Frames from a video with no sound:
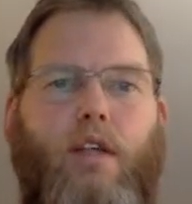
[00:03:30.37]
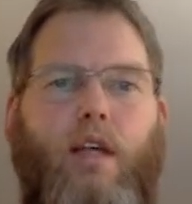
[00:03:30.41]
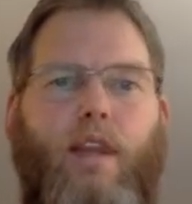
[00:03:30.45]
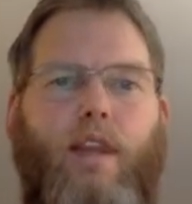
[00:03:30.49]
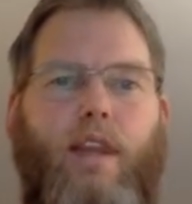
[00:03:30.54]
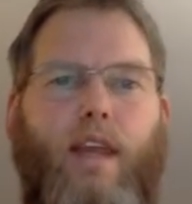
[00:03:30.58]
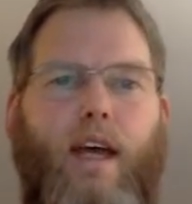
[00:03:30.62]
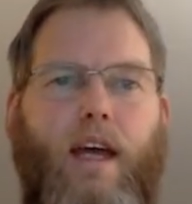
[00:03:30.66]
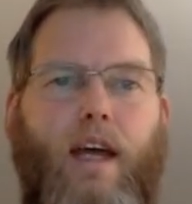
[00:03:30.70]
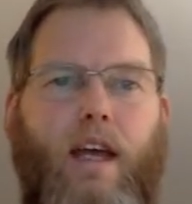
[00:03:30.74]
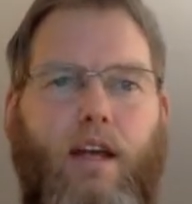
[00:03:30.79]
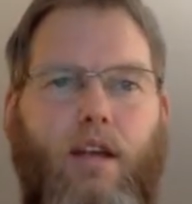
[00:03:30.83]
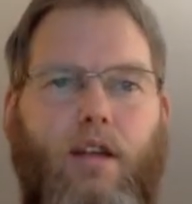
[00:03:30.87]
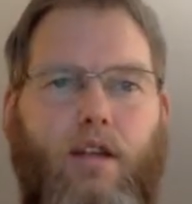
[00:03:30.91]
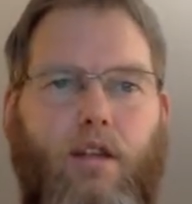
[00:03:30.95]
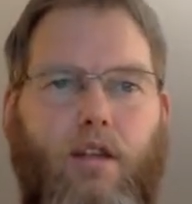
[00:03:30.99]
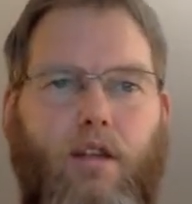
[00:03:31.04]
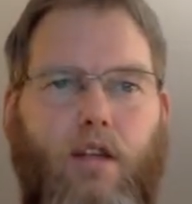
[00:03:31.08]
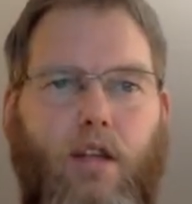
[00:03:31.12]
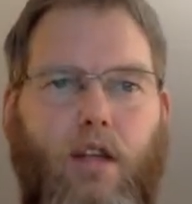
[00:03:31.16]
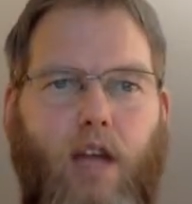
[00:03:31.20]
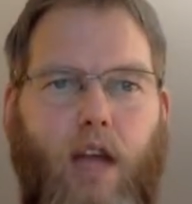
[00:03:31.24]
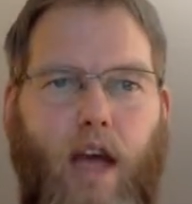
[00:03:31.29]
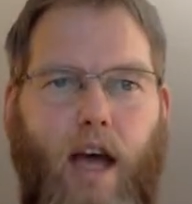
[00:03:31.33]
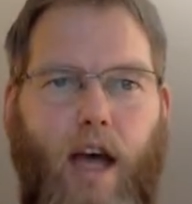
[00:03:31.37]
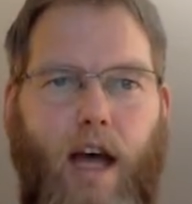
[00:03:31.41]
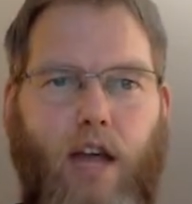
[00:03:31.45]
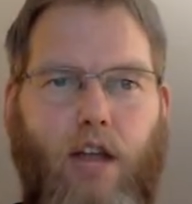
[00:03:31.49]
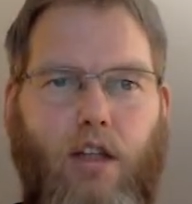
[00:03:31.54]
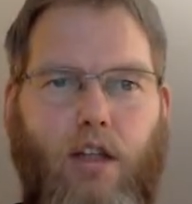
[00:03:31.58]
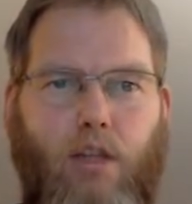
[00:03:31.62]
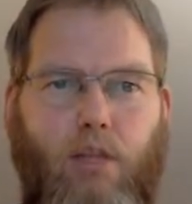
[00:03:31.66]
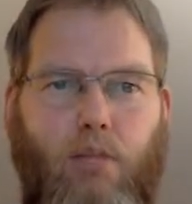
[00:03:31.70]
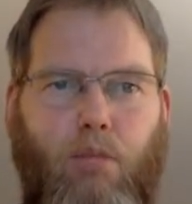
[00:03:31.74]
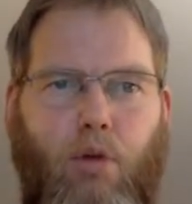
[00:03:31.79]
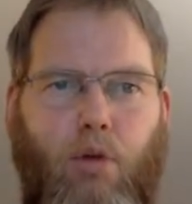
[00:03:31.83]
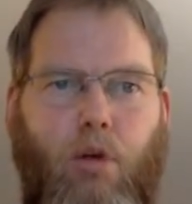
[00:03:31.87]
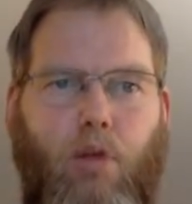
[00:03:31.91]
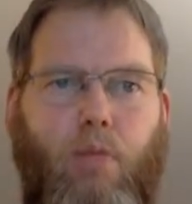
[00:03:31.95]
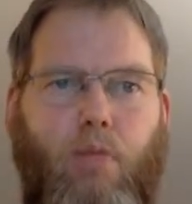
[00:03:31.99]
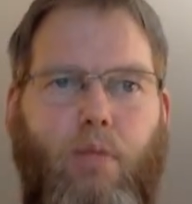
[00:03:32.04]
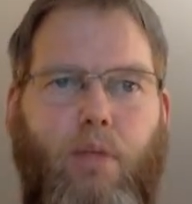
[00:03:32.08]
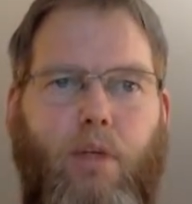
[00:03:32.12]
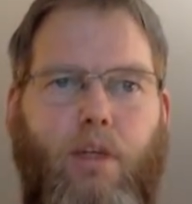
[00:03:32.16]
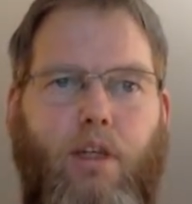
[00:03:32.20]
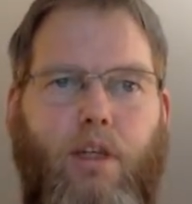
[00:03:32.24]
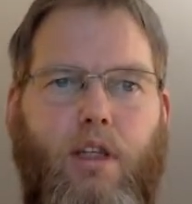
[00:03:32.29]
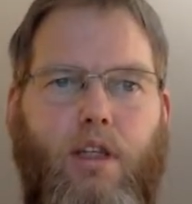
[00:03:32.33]
And then the actual important
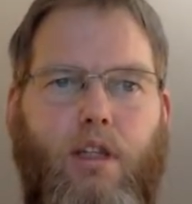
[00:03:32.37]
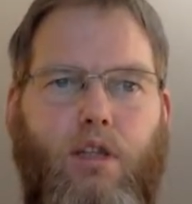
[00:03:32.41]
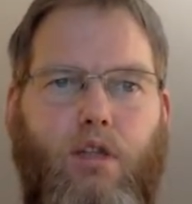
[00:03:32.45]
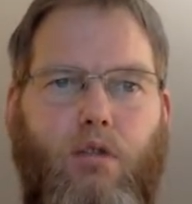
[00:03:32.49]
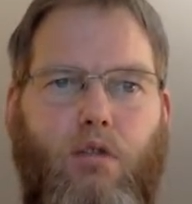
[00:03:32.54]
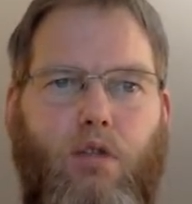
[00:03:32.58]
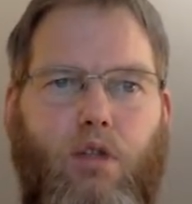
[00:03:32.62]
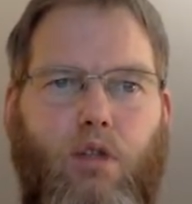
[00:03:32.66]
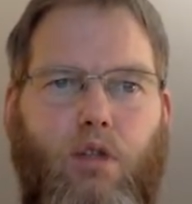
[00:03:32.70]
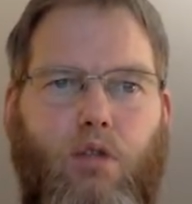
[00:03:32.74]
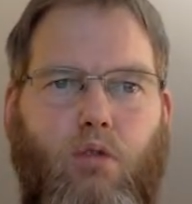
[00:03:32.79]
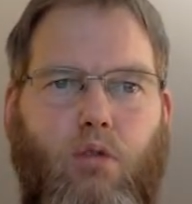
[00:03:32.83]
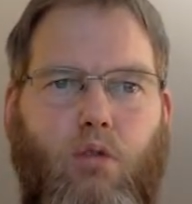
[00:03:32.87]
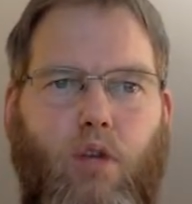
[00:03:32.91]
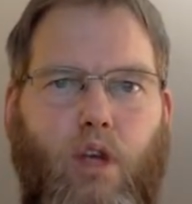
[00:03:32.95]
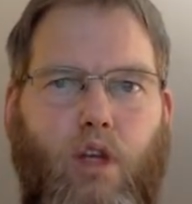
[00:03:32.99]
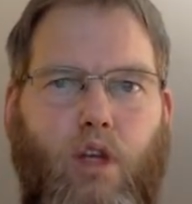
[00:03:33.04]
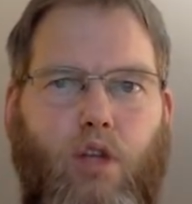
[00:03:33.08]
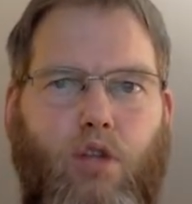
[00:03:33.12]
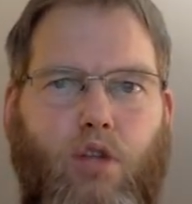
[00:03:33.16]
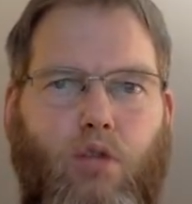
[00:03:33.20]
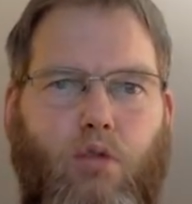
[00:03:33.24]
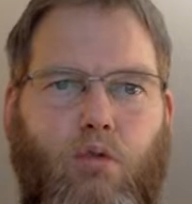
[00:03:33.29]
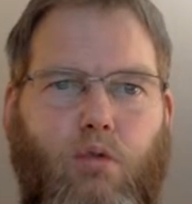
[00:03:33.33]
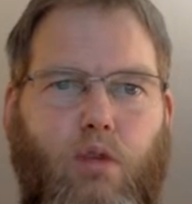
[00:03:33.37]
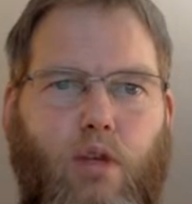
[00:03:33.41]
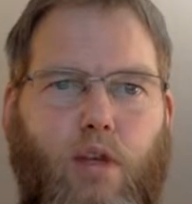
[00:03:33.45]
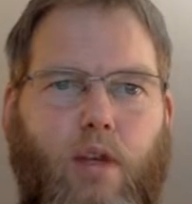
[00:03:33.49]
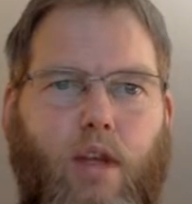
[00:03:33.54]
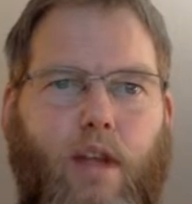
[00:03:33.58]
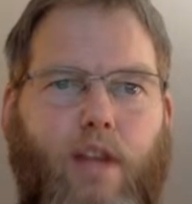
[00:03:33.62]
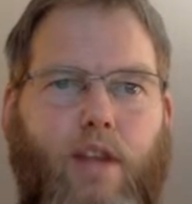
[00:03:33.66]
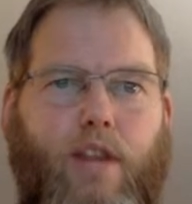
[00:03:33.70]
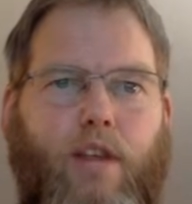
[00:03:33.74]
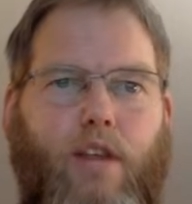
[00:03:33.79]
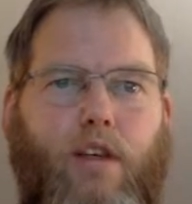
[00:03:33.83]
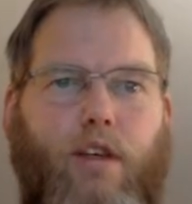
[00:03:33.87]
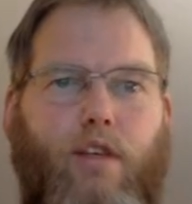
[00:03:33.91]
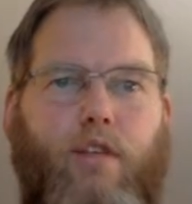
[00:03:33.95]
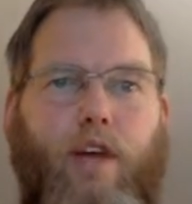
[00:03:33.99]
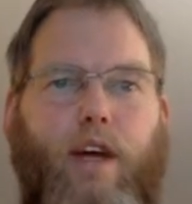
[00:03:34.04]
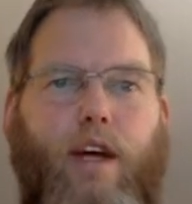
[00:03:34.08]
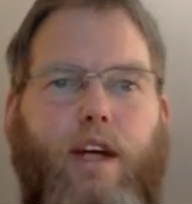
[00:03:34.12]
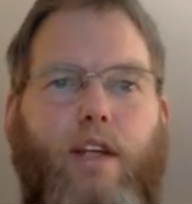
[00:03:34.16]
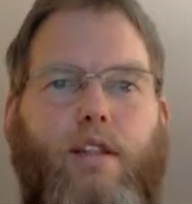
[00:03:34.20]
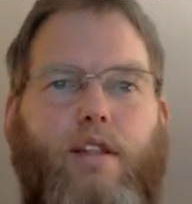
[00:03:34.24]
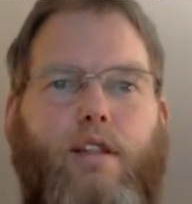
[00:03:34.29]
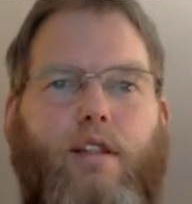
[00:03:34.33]
bit is you need to ensure that the
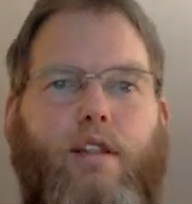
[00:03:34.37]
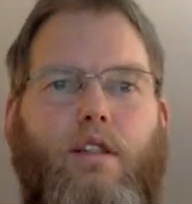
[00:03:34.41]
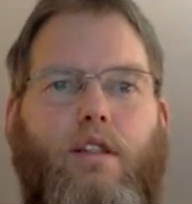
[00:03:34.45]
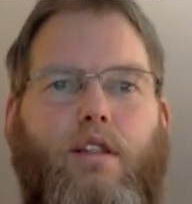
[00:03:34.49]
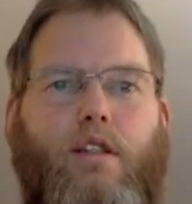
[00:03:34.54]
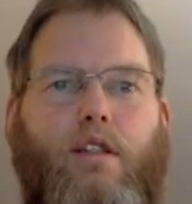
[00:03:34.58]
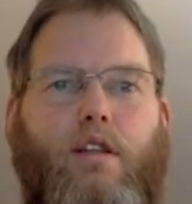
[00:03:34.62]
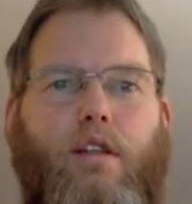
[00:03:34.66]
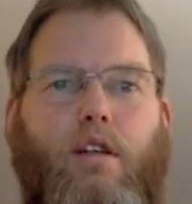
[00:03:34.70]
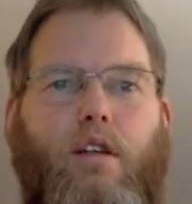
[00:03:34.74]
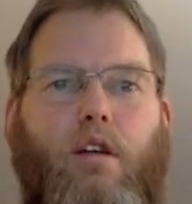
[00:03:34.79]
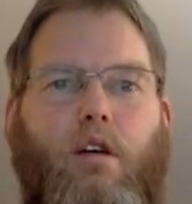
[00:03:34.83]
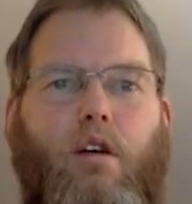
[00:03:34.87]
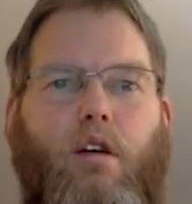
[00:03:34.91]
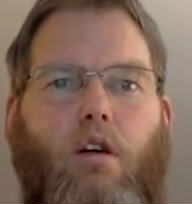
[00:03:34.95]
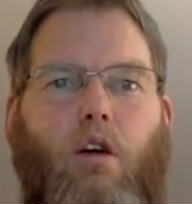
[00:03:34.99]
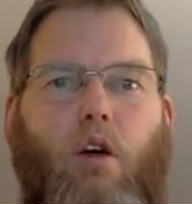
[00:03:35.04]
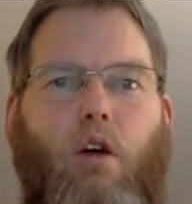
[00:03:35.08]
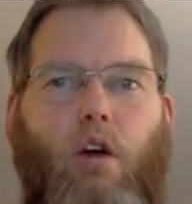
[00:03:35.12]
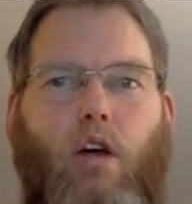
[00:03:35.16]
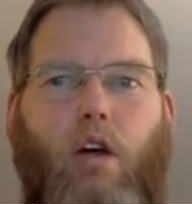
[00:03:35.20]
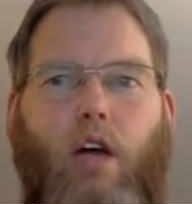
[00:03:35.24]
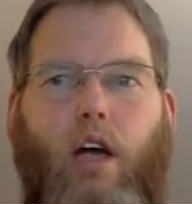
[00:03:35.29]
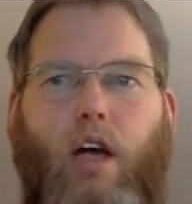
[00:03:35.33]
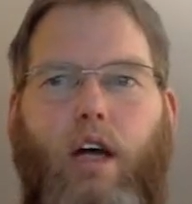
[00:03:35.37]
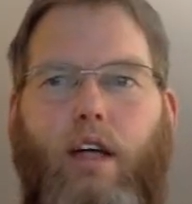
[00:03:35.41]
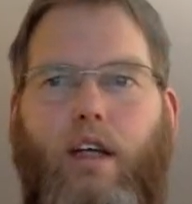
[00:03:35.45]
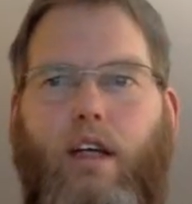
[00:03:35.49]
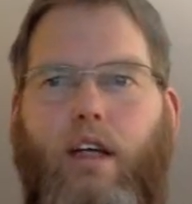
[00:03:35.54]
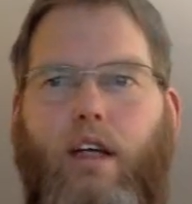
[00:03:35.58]
device is online.